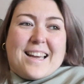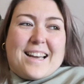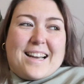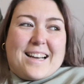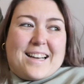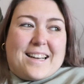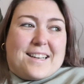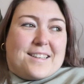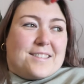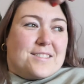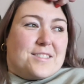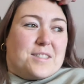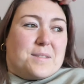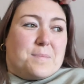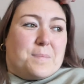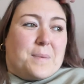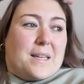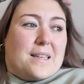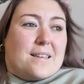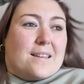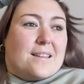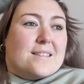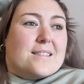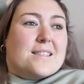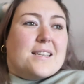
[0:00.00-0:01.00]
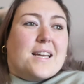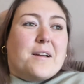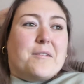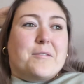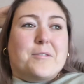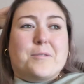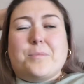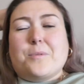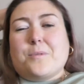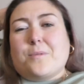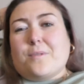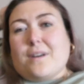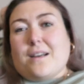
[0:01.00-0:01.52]
Uh, I've just been
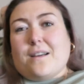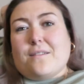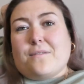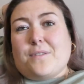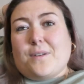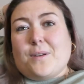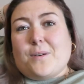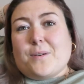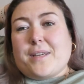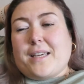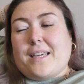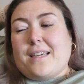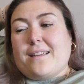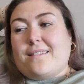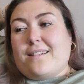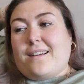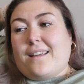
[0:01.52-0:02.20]
terrible at vlogging.